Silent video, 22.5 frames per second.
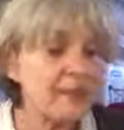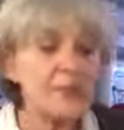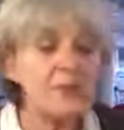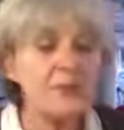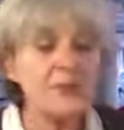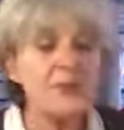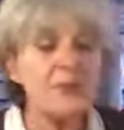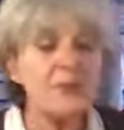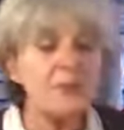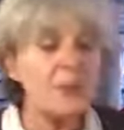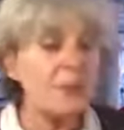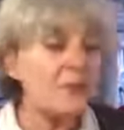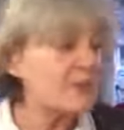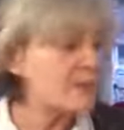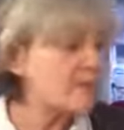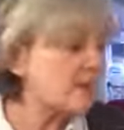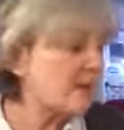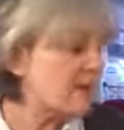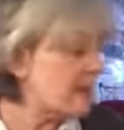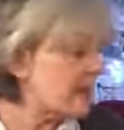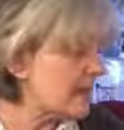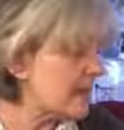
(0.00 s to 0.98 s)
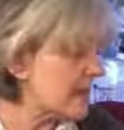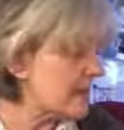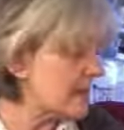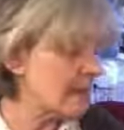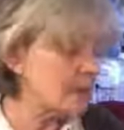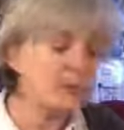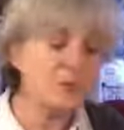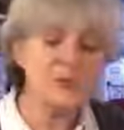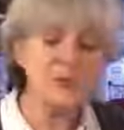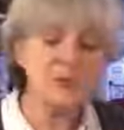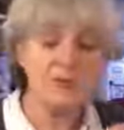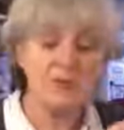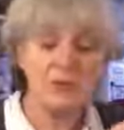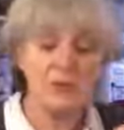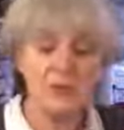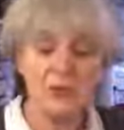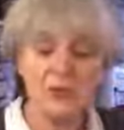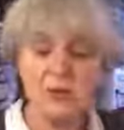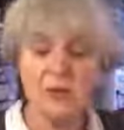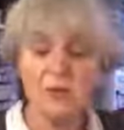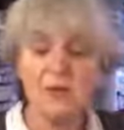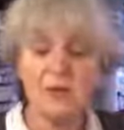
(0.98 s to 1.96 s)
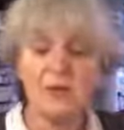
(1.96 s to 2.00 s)
These ones here can also,
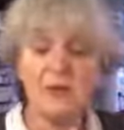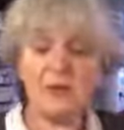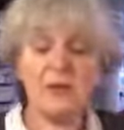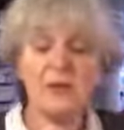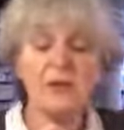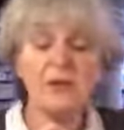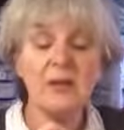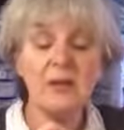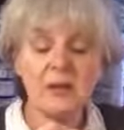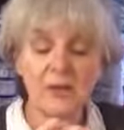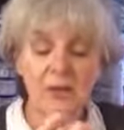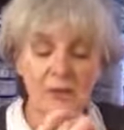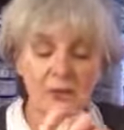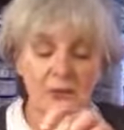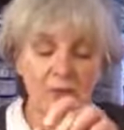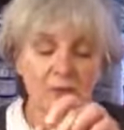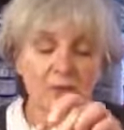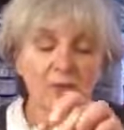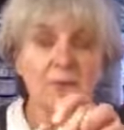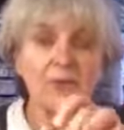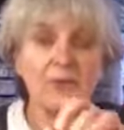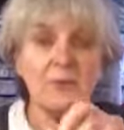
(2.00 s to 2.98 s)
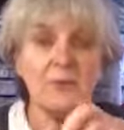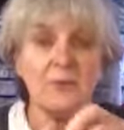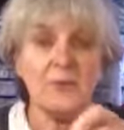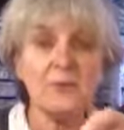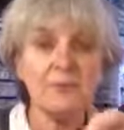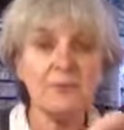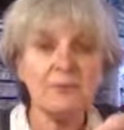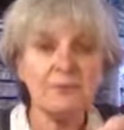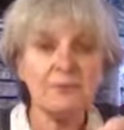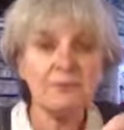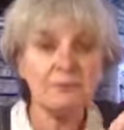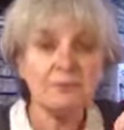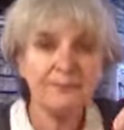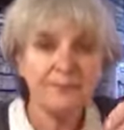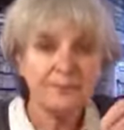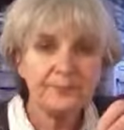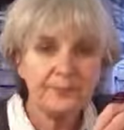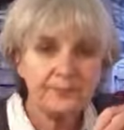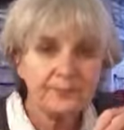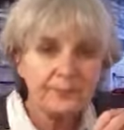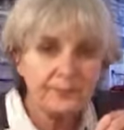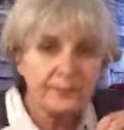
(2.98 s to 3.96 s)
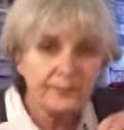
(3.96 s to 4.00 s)
you can put, I often do put,
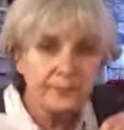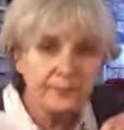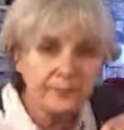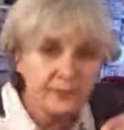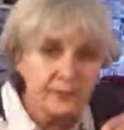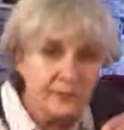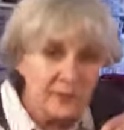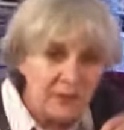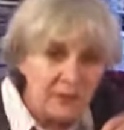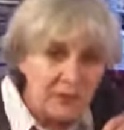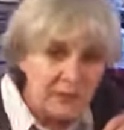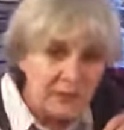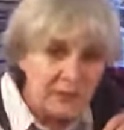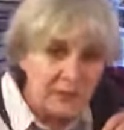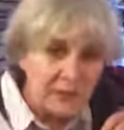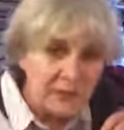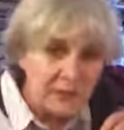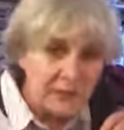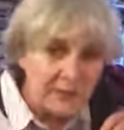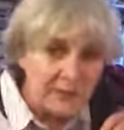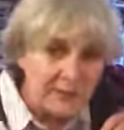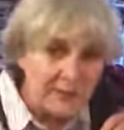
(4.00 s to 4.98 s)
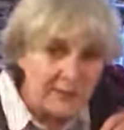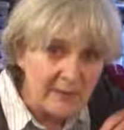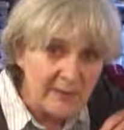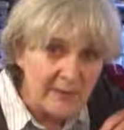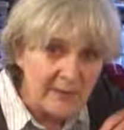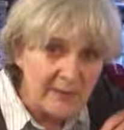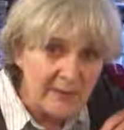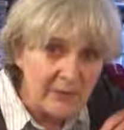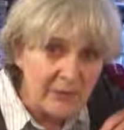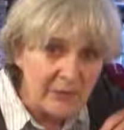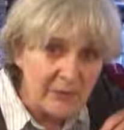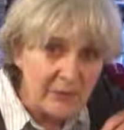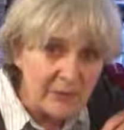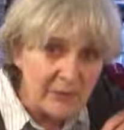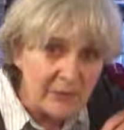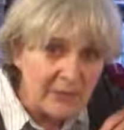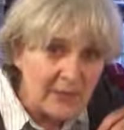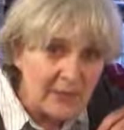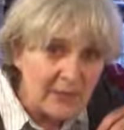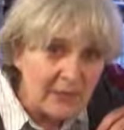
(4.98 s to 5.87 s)
you see it's got a little central